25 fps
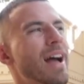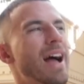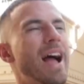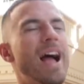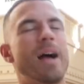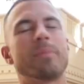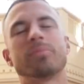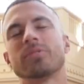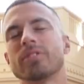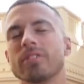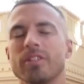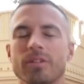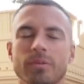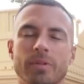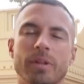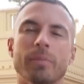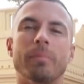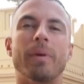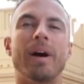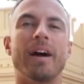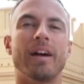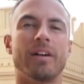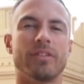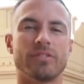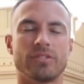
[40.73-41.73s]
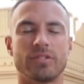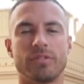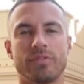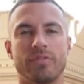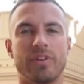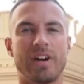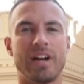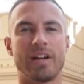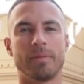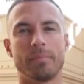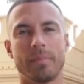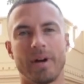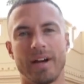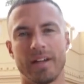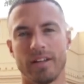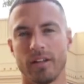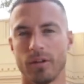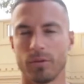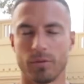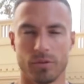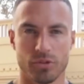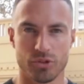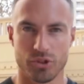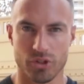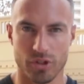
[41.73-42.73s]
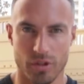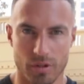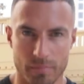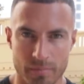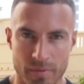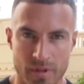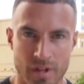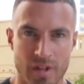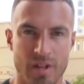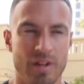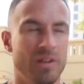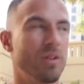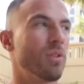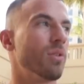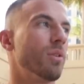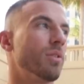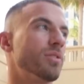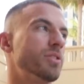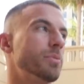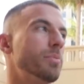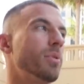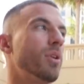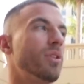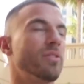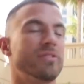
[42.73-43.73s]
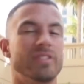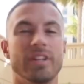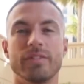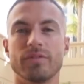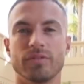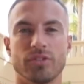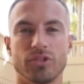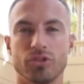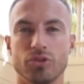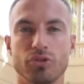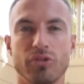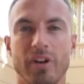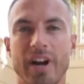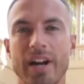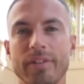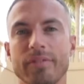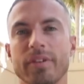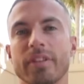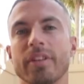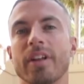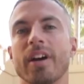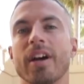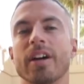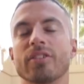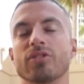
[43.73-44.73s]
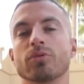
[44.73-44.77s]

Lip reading: absolutely miles to find my local shop, or to be honest, even just driving there.